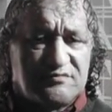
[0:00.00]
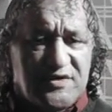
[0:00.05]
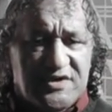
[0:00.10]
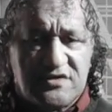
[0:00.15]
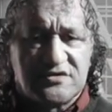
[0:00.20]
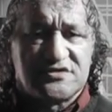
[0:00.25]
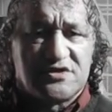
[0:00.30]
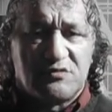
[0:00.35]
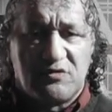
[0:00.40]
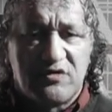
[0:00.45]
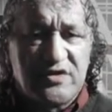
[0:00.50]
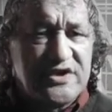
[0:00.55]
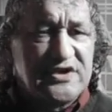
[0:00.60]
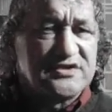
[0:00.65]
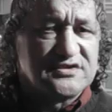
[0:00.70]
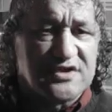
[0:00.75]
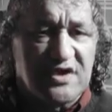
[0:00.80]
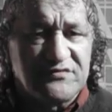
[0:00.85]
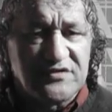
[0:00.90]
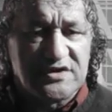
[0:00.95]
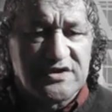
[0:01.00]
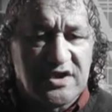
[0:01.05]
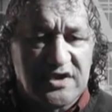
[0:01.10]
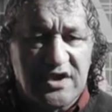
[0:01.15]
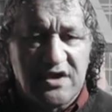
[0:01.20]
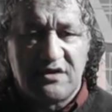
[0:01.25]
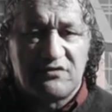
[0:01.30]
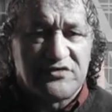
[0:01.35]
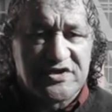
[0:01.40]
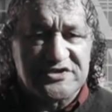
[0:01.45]
because the Queens over
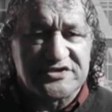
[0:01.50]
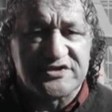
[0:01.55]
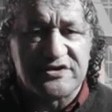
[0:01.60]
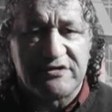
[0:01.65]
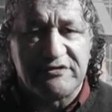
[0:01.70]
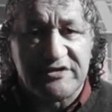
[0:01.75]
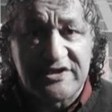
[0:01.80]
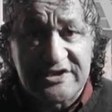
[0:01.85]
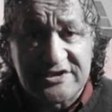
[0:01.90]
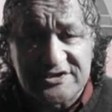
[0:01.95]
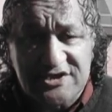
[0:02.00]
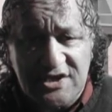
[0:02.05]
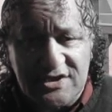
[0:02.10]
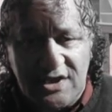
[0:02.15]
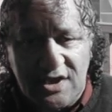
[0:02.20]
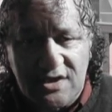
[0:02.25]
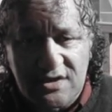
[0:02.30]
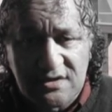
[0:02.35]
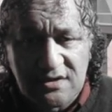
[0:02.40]
there are rescuing each other,